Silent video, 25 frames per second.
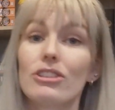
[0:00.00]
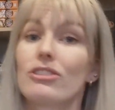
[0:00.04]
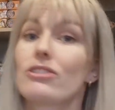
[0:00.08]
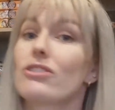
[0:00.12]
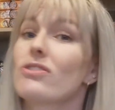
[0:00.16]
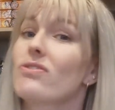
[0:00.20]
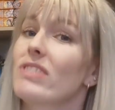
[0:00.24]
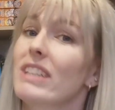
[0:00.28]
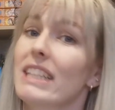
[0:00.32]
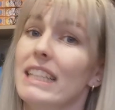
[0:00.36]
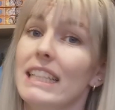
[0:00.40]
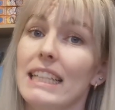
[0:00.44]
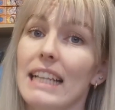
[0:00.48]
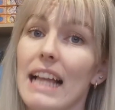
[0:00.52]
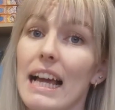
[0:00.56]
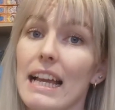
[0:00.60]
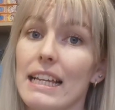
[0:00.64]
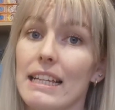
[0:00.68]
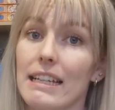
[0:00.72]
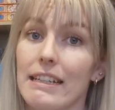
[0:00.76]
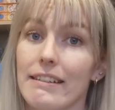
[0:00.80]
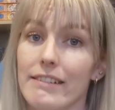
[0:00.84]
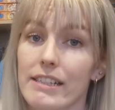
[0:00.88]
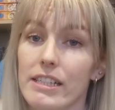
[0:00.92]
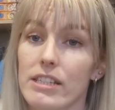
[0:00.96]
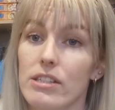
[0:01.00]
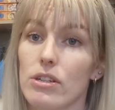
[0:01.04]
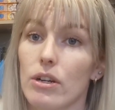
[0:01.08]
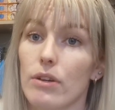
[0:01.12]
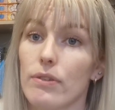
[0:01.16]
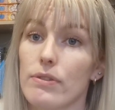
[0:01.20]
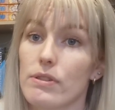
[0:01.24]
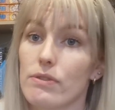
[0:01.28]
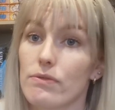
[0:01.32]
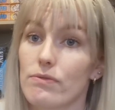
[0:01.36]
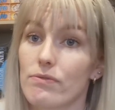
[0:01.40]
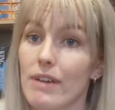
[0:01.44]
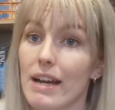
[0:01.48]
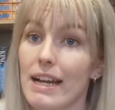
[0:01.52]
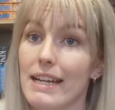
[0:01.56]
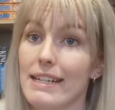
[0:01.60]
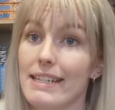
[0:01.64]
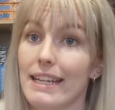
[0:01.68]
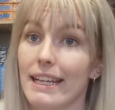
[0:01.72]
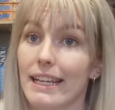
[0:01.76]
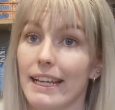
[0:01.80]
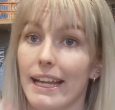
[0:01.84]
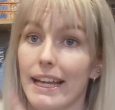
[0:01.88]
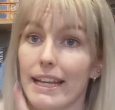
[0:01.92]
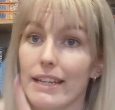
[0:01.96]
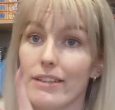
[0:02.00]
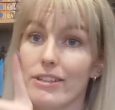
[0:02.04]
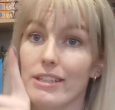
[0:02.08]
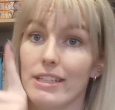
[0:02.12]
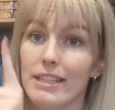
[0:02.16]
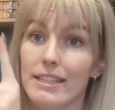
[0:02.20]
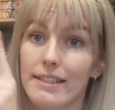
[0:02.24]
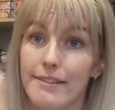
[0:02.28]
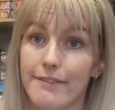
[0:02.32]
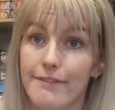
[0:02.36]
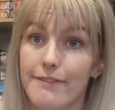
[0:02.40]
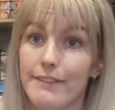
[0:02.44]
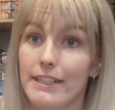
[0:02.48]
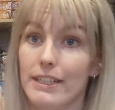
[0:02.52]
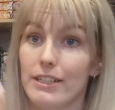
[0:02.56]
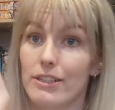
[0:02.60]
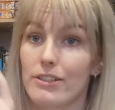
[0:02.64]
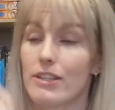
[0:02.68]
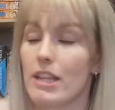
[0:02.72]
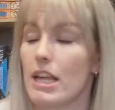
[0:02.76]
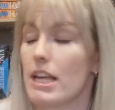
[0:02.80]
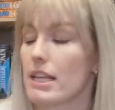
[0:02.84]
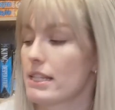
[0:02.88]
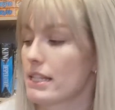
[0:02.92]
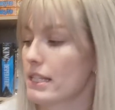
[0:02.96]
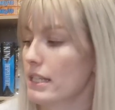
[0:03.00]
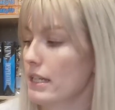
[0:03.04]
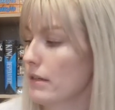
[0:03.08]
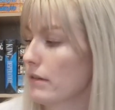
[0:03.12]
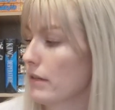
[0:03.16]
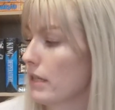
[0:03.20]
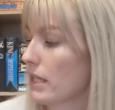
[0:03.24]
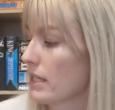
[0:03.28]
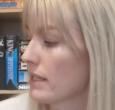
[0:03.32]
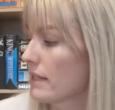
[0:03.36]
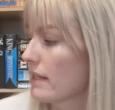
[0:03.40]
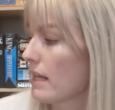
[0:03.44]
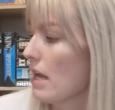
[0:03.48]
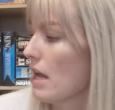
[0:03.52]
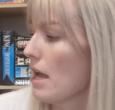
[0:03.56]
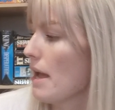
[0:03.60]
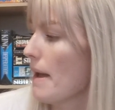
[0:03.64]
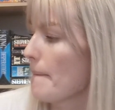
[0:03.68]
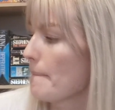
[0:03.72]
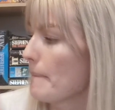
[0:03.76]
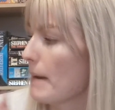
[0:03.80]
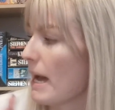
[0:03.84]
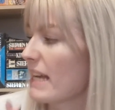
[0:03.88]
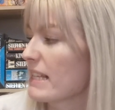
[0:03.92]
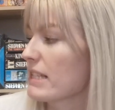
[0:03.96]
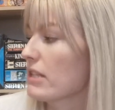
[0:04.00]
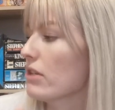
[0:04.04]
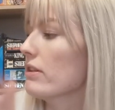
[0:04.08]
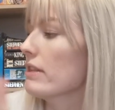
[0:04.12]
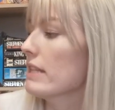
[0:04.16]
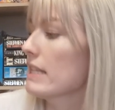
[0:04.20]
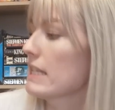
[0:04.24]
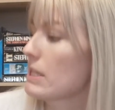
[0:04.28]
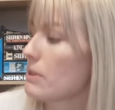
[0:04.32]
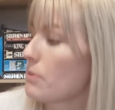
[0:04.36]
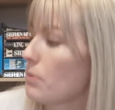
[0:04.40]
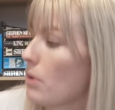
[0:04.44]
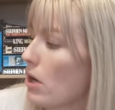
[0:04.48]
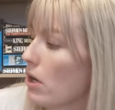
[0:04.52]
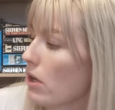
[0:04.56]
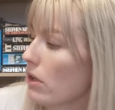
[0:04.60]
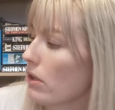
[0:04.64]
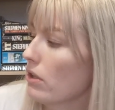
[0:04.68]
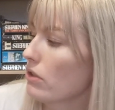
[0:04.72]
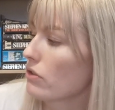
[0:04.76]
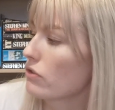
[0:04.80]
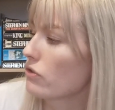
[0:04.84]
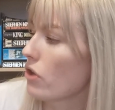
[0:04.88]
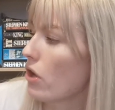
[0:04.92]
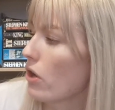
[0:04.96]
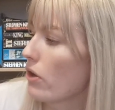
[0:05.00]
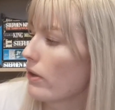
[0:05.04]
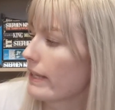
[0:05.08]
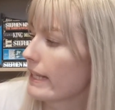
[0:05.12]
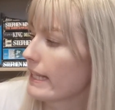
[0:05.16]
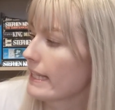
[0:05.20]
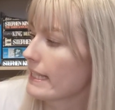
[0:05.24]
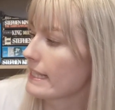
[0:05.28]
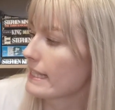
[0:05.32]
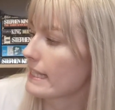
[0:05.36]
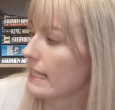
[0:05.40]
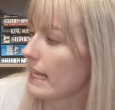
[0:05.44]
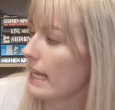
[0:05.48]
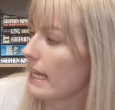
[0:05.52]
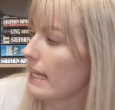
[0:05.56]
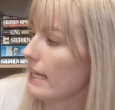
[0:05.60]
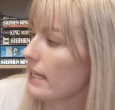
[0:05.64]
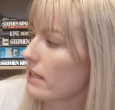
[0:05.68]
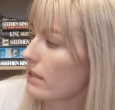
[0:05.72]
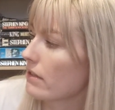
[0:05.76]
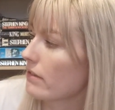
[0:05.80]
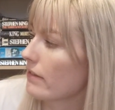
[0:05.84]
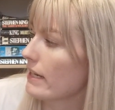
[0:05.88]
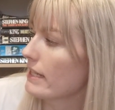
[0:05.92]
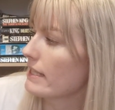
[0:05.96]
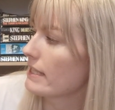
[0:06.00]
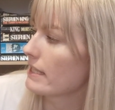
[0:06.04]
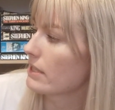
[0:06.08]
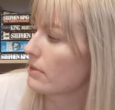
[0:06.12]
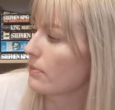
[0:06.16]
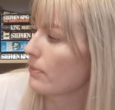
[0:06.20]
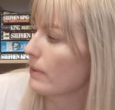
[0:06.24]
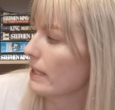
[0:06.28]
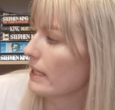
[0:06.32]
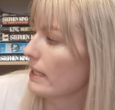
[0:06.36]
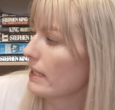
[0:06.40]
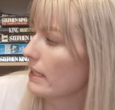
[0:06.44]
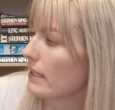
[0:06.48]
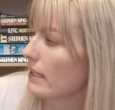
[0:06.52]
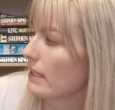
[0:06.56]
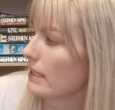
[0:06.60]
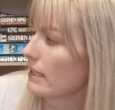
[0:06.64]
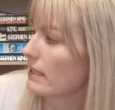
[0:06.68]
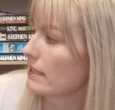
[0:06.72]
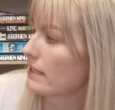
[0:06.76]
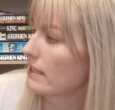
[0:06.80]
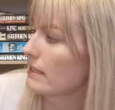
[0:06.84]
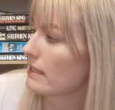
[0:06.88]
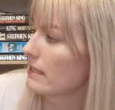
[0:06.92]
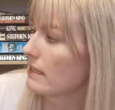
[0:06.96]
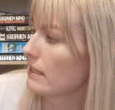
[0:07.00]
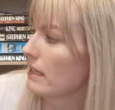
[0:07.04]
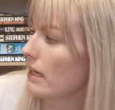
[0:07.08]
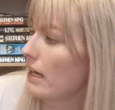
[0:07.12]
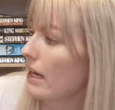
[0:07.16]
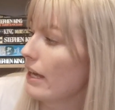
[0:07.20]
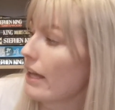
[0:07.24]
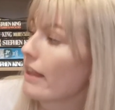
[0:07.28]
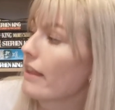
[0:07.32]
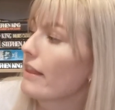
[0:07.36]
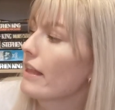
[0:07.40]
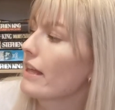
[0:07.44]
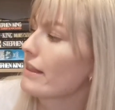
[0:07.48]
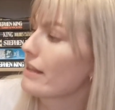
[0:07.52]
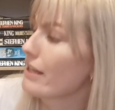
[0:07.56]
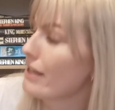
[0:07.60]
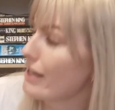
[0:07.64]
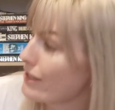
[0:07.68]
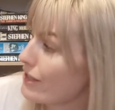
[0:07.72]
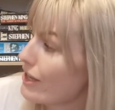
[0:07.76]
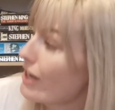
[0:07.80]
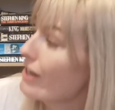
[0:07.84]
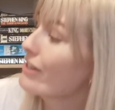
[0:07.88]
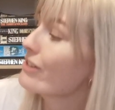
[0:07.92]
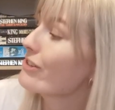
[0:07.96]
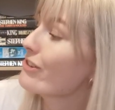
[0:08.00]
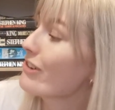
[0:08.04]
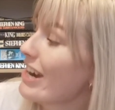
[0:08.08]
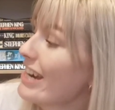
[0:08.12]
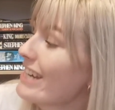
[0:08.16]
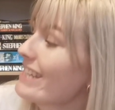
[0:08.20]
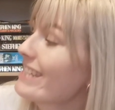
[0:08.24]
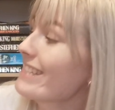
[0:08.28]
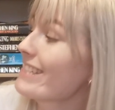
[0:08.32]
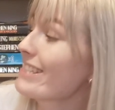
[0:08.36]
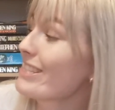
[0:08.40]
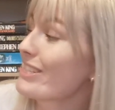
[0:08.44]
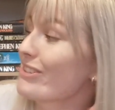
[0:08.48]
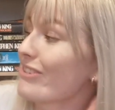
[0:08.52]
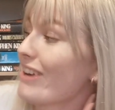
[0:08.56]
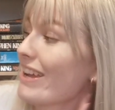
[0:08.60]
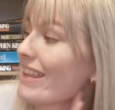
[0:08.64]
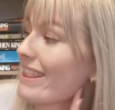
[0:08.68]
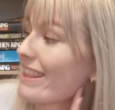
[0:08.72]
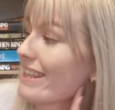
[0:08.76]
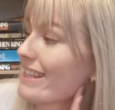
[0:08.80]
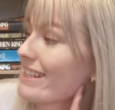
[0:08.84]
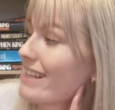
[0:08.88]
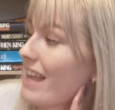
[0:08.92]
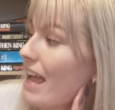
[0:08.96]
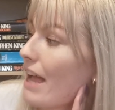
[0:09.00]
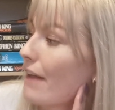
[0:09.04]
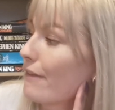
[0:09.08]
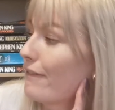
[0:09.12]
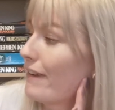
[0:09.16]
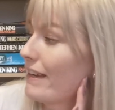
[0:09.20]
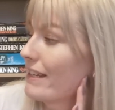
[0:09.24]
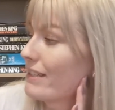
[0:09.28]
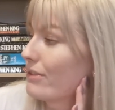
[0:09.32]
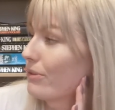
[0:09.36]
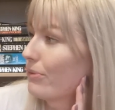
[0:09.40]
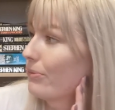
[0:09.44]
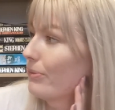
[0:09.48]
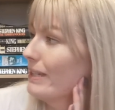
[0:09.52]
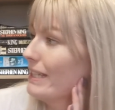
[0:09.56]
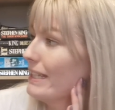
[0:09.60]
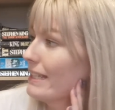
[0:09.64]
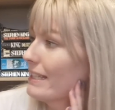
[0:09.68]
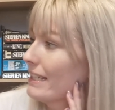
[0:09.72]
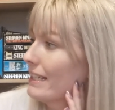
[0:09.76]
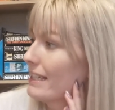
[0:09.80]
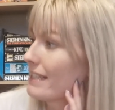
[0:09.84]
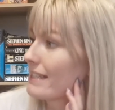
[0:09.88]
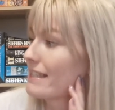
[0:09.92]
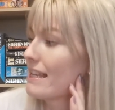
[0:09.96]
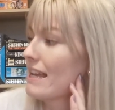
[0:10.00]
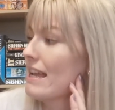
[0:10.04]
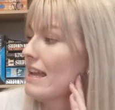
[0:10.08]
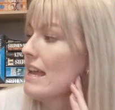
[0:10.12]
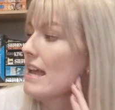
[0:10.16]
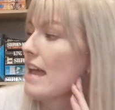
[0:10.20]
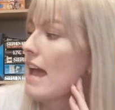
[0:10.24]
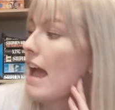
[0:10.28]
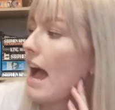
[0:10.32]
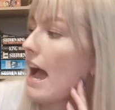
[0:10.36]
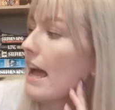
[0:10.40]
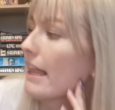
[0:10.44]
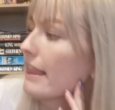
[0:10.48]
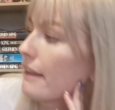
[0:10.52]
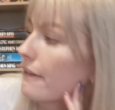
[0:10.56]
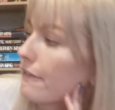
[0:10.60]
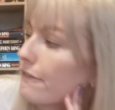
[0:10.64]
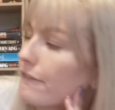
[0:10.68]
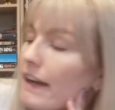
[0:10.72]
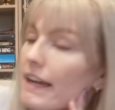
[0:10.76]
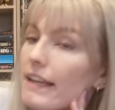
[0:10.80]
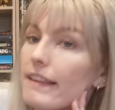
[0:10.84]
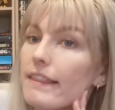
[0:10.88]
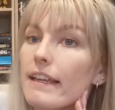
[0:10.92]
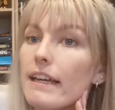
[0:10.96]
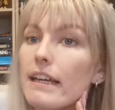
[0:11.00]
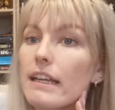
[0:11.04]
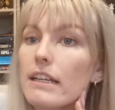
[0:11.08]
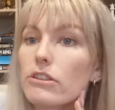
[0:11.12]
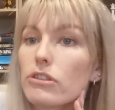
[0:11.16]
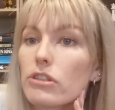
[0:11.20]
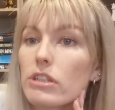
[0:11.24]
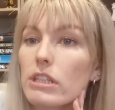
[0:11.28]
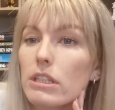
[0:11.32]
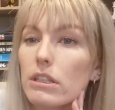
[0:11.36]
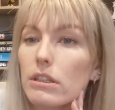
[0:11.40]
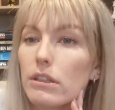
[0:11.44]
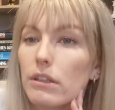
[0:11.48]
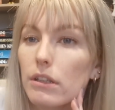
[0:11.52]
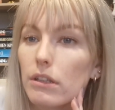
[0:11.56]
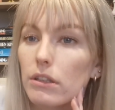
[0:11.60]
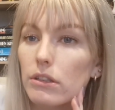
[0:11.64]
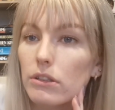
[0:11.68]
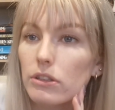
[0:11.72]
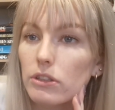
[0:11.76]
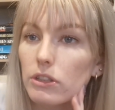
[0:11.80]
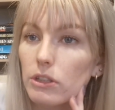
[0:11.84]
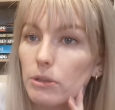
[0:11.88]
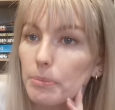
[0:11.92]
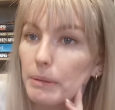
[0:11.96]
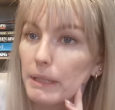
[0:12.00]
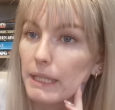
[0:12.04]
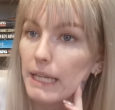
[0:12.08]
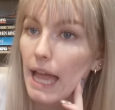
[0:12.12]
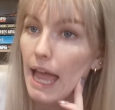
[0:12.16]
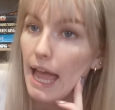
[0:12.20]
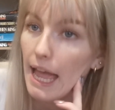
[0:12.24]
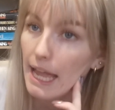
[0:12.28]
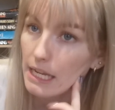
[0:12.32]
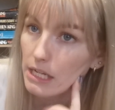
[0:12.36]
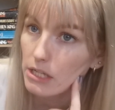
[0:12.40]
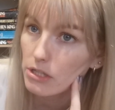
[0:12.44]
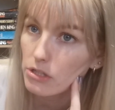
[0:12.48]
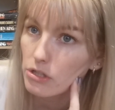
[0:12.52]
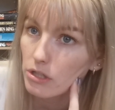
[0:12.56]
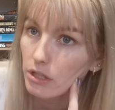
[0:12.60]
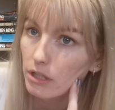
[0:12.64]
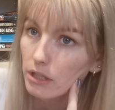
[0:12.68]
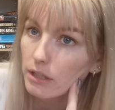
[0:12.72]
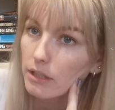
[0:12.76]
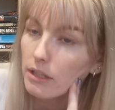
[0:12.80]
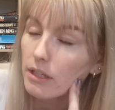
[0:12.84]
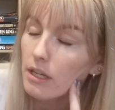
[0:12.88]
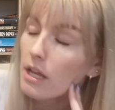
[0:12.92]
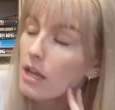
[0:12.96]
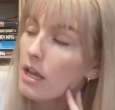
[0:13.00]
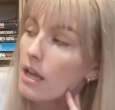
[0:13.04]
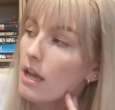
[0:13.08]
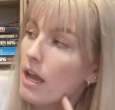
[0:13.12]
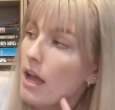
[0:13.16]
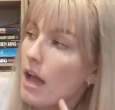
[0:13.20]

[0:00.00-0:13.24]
just really like Christoph's writing. I actually need to finish that series. But I saw this one, so Kinslayer, the greatest weakness... her greatest strength is her fatal weakness, and the fact that she looks to be Asian,